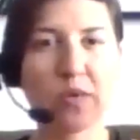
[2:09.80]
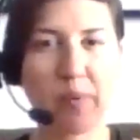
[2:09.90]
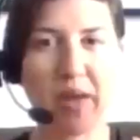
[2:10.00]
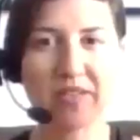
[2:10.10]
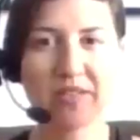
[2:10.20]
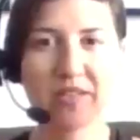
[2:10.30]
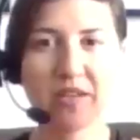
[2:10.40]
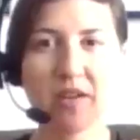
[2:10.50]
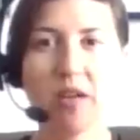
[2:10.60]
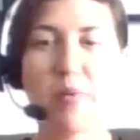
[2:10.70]
work best,
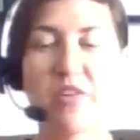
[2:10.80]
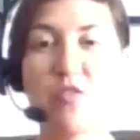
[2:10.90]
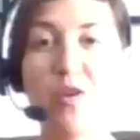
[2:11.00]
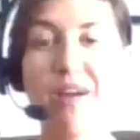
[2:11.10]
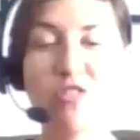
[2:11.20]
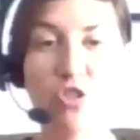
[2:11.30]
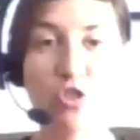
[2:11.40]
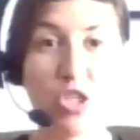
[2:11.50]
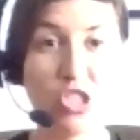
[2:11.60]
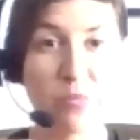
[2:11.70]
but if you have a
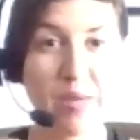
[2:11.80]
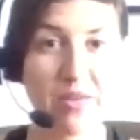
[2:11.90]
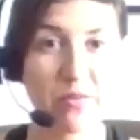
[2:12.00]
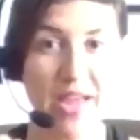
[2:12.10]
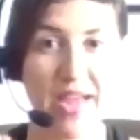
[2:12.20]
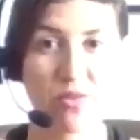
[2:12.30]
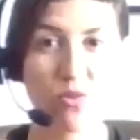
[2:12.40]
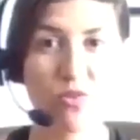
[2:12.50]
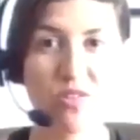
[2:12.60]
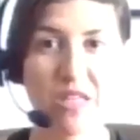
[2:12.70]
scrunchy band with
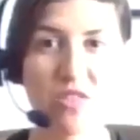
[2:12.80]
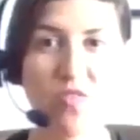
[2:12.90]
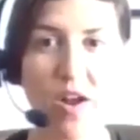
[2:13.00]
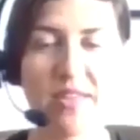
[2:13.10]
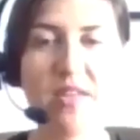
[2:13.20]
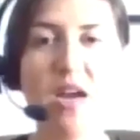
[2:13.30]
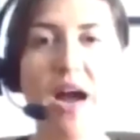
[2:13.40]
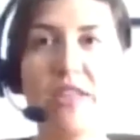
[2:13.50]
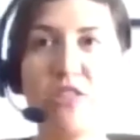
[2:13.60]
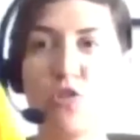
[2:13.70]
handles, that's fine.
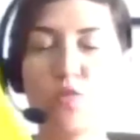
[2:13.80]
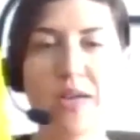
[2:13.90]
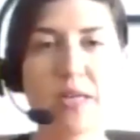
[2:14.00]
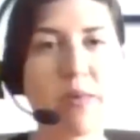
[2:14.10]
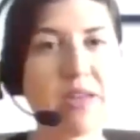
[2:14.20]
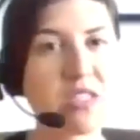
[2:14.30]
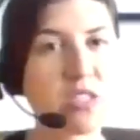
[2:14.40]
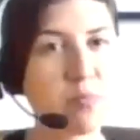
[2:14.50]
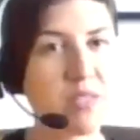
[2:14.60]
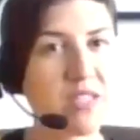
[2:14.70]
I do recommend
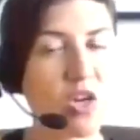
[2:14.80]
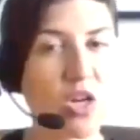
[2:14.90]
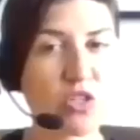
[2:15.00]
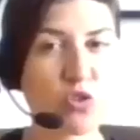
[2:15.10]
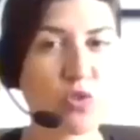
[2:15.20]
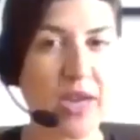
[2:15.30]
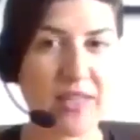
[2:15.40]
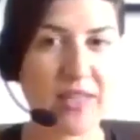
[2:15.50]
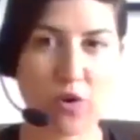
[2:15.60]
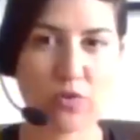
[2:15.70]
it to be not too
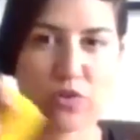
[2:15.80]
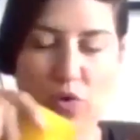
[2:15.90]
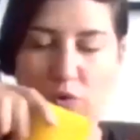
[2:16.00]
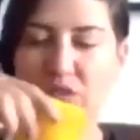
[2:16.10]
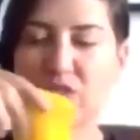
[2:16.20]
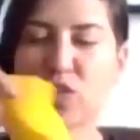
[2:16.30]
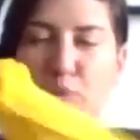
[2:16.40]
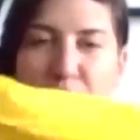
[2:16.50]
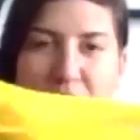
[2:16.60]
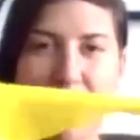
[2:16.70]
tight though. So this is
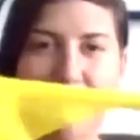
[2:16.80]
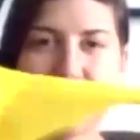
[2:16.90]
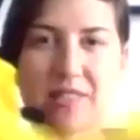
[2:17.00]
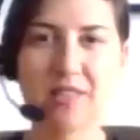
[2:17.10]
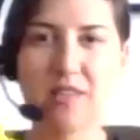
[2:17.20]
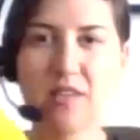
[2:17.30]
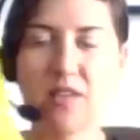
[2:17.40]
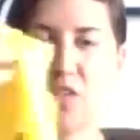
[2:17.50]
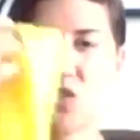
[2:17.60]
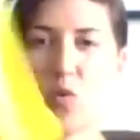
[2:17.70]
pretty light,
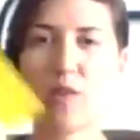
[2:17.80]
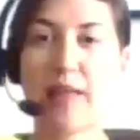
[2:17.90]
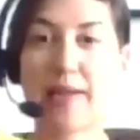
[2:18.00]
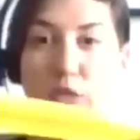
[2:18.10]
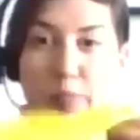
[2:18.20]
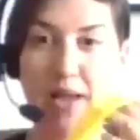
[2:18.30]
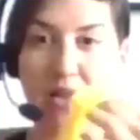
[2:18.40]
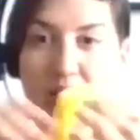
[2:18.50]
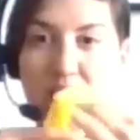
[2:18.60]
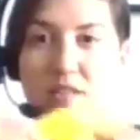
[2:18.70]
so a lighter
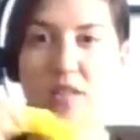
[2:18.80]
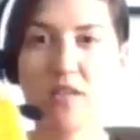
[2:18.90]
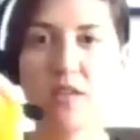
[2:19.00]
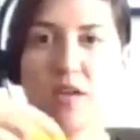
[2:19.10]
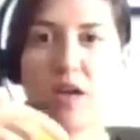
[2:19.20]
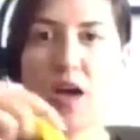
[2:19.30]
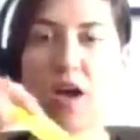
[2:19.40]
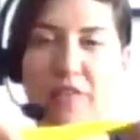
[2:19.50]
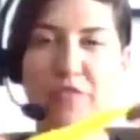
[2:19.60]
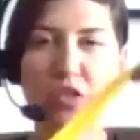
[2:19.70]
band.
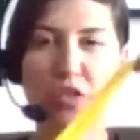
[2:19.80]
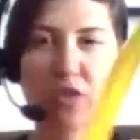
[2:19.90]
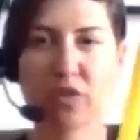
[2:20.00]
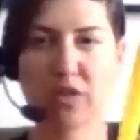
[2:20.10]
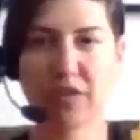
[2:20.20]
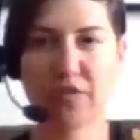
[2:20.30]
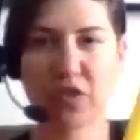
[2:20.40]
If you